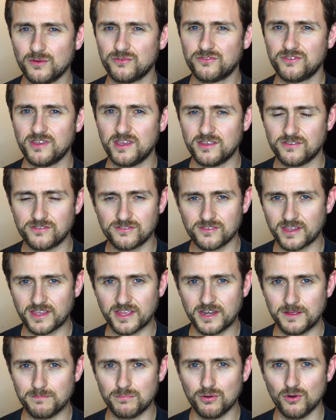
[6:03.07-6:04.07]
see it's like
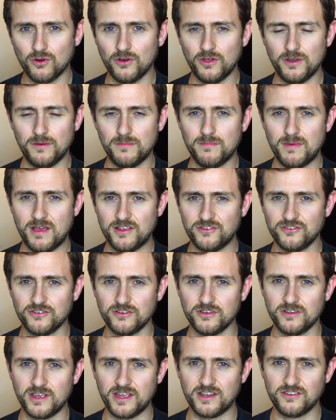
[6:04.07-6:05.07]
an important
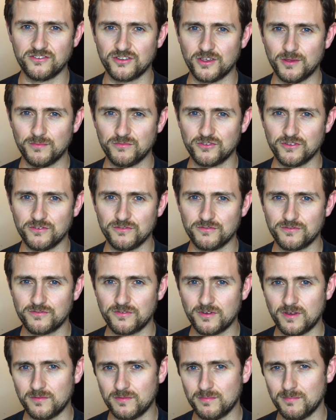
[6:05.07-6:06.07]
measure in terms of
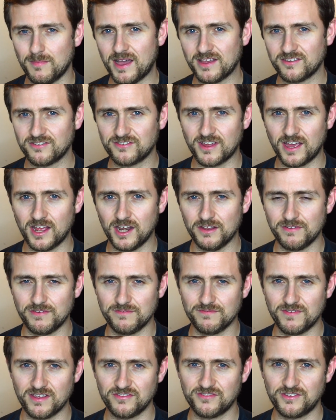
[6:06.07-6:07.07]
my style of
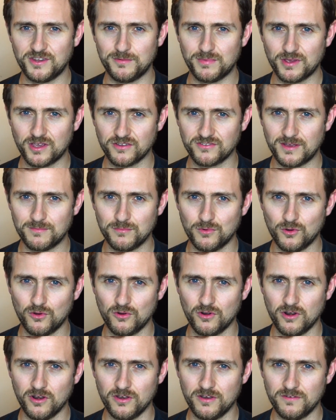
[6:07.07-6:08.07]
investing, because I'm
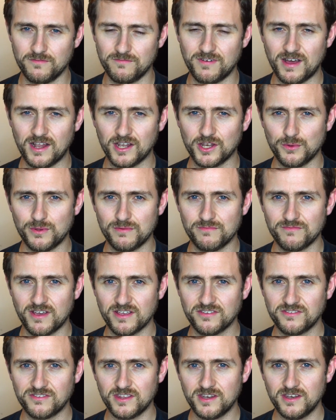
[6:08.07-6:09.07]
more on value
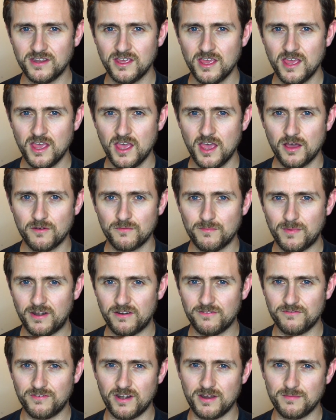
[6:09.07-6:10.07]
investing,
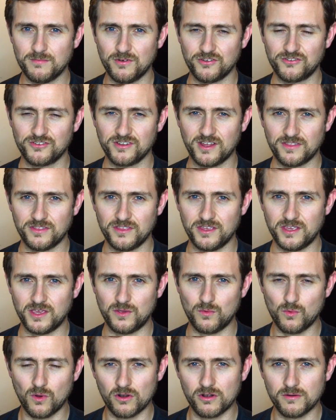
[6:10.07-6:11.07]
very much like
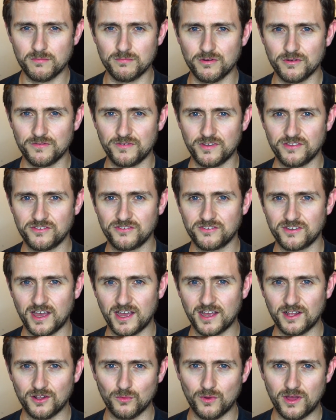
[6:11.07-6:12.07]
the Warren Buffett
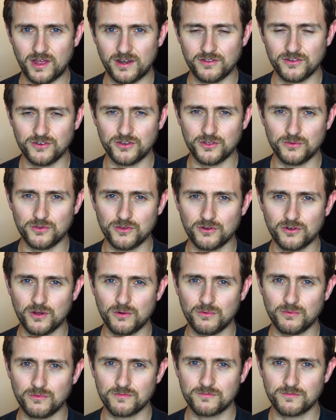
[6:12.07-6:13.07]
style, where you do your
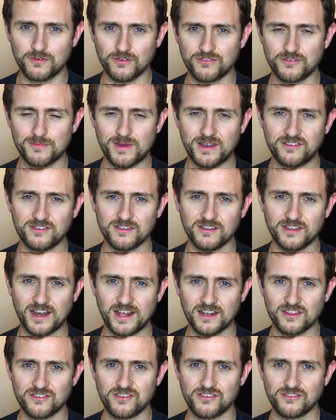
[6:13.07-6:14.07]
own fundamental
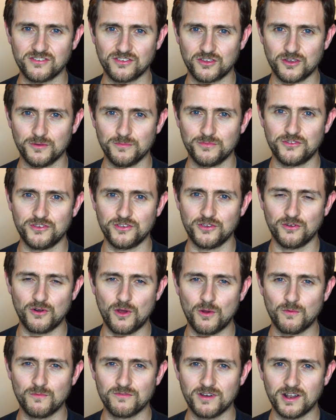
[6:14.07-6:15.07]
analysis and come to your
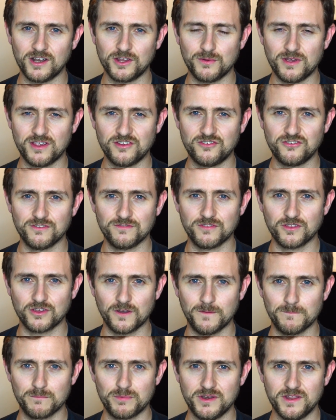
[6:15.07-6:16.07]
own valuation of the
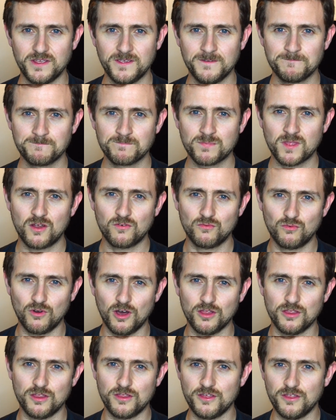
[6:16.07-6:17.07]
company,
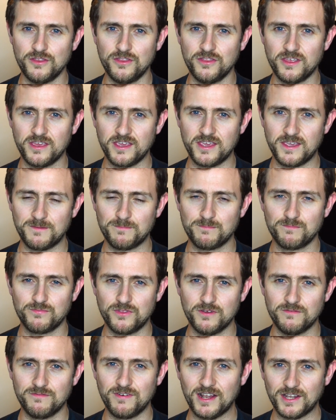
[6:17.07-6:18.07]
rather than the
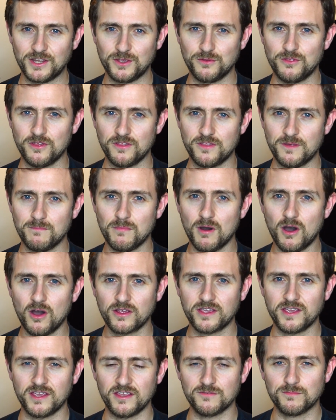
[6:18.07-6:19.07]
value that the
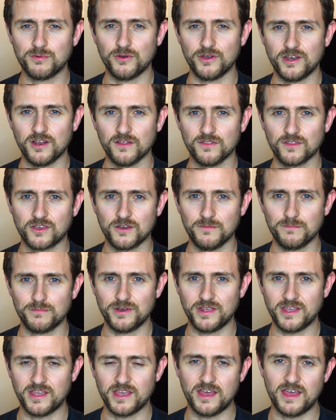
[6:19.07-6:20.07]
market is putting on the
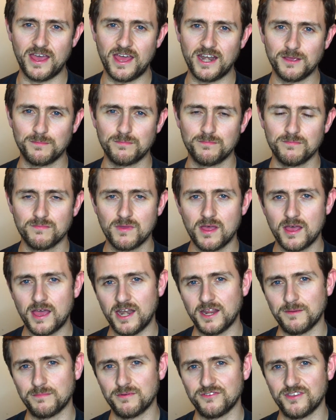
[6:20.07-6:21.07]
company at
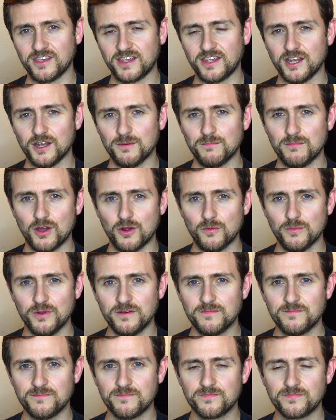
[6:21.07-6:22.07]
any particular
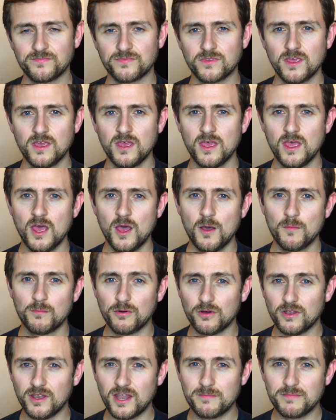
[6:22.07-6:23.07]
moment.
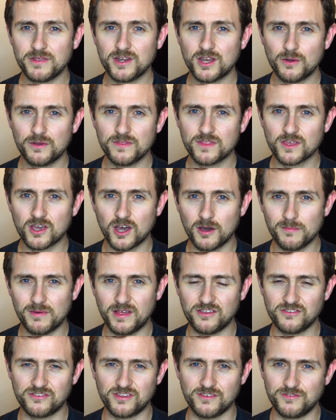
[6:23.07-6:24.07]
But let me know in the
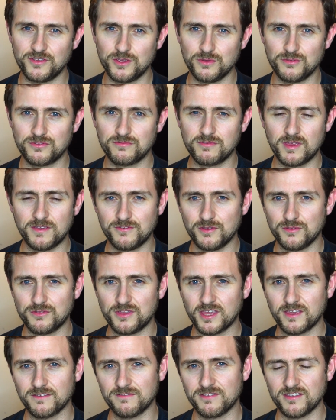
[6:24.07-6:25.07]
comments if you
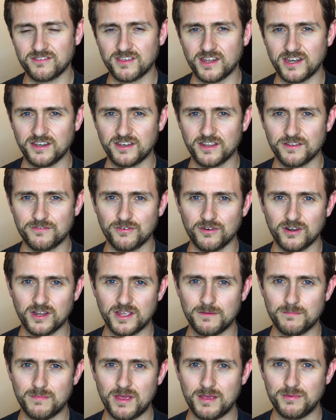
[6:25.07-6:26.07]
think of this any
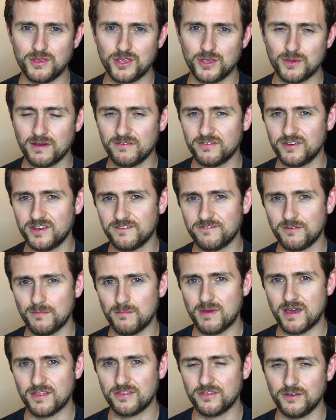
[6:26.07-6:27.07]
differently. Maybe you have a different
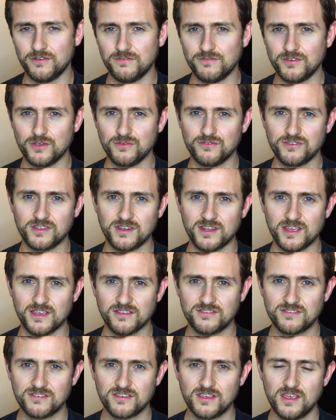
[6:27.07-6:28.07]
method of using
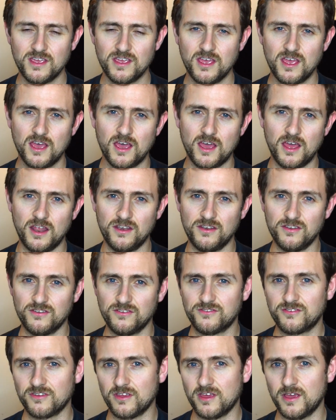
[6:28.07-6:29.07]
this,
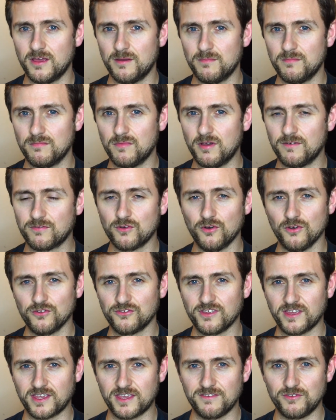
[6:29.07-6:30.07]
and of
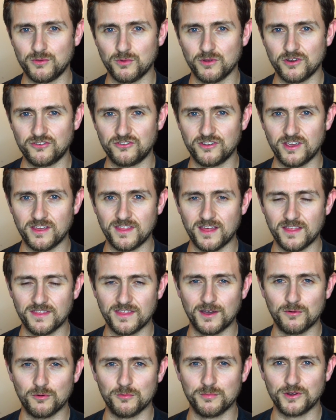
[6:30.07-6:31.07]
course, like, if you want to share
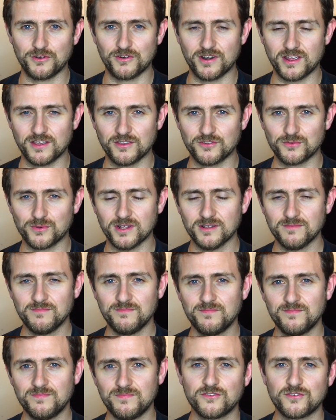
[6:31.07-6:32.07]
that would be great as well.
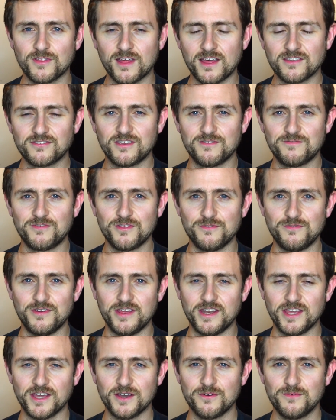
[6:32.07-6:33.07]
So that's it for the
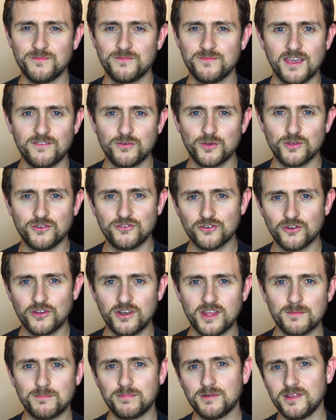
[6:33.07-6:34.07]
video. If you enjoyed
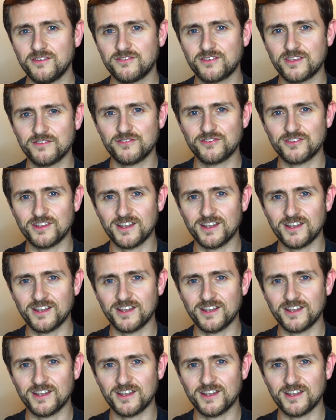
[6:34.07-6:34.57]
it, please give us a